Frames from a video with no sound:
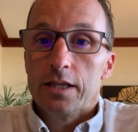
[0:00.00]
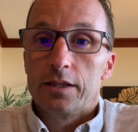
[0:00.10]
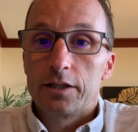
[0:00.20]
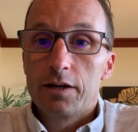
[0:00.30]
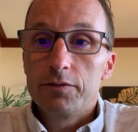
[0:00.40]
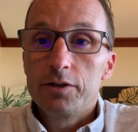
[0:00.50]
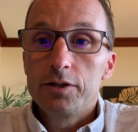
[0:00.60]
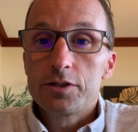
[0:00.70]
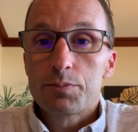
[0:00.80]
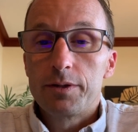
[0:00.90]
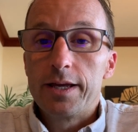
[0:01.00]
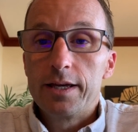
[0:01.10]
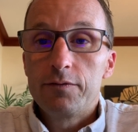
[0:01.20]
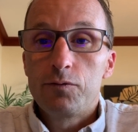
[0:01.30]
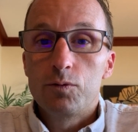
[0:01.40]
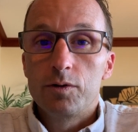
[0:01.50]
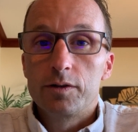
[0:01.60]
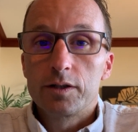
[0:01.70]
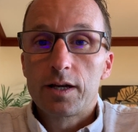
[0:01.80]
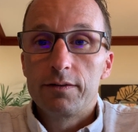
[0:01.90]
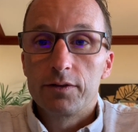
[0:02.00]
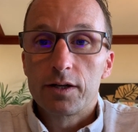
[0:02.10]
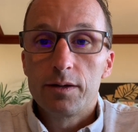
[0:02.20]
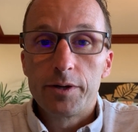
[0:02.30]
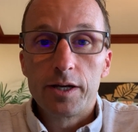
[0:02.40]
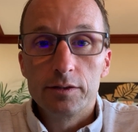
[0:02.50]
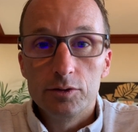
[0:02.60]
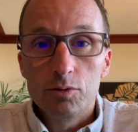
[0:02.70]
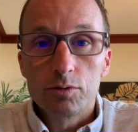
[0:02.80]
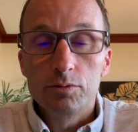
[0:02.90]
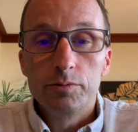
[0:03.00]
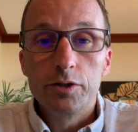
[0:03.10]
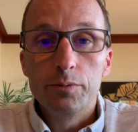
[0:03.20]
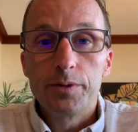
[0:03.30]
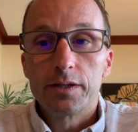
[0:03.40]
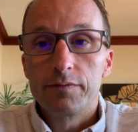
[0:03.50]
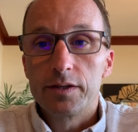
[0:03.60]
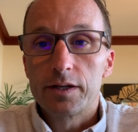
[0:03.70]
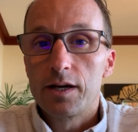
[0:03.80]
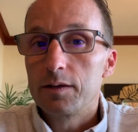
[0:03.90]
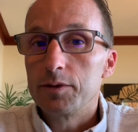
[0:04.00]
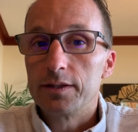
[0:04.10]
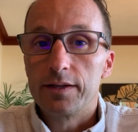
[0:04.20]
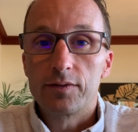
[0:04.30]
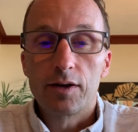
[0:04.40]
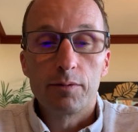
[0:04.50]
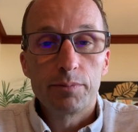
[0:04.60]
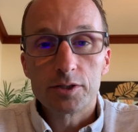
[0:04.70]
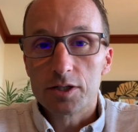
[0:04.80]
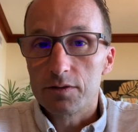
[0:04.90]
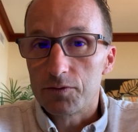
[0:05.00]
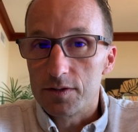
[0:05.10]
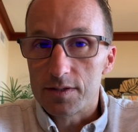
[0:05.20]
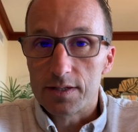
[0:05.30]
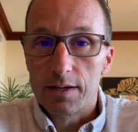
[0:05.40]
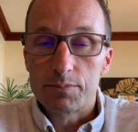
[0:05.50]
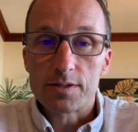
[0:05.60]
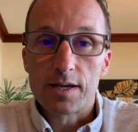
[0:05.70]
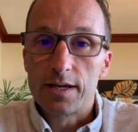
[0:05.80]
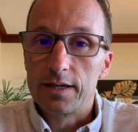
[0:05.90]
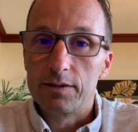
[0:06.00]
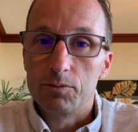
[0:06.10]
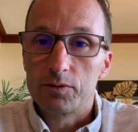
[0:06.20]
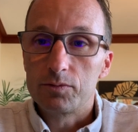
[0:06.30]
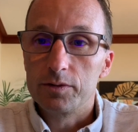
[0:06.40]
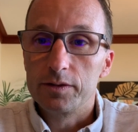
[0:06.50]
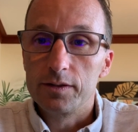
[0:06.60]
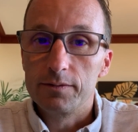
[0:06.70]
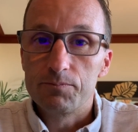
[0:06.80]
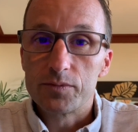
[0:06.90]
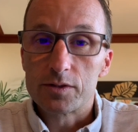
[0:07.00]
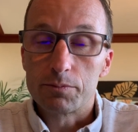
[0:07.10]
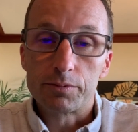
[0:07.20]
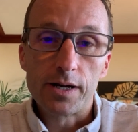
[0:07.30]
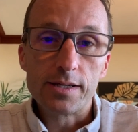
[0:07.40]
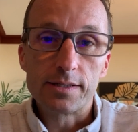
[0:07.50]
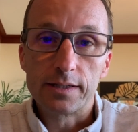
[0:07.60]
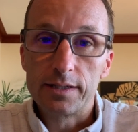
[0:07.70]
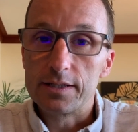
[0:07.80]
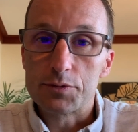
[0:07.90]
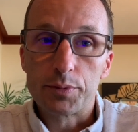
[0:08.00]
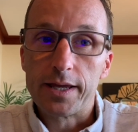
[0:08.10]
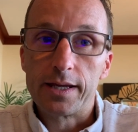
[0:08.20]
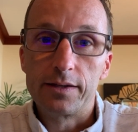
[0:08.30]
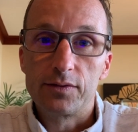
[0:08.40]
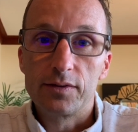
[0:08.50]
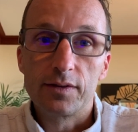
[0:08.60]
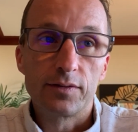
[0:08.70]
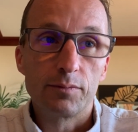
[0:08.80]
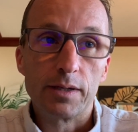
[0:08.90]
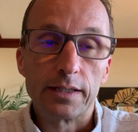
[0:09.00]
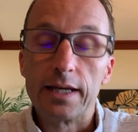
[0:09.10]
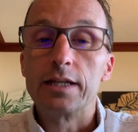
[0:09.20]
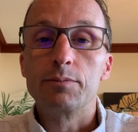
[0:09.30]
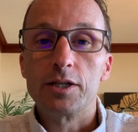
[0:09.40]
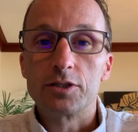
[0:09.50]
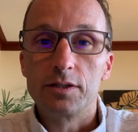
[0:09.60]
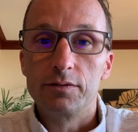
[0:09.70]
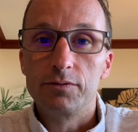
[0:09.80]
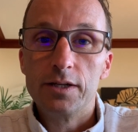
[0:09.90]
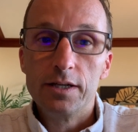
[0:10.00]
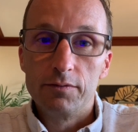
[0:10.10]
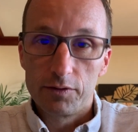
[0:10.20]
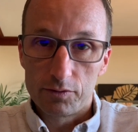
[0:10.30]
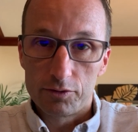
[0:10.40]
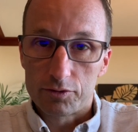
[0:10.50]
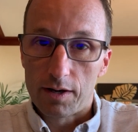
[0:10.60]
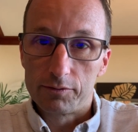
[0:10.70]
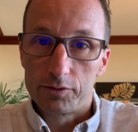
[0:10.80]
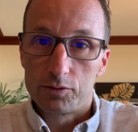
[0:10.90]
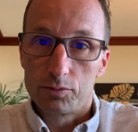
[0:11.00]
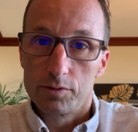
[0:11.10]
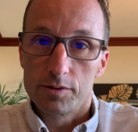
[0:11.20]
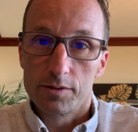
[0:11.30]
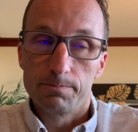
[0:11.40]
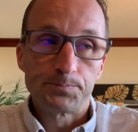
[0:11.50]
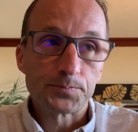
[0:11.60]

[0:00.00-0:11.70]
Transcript: The governor's plan for kind of a local reopening of the economy lays out a bunch of different steps, and what's really surprising in his plan is it doesn't make any mention of visitor travel and tourism.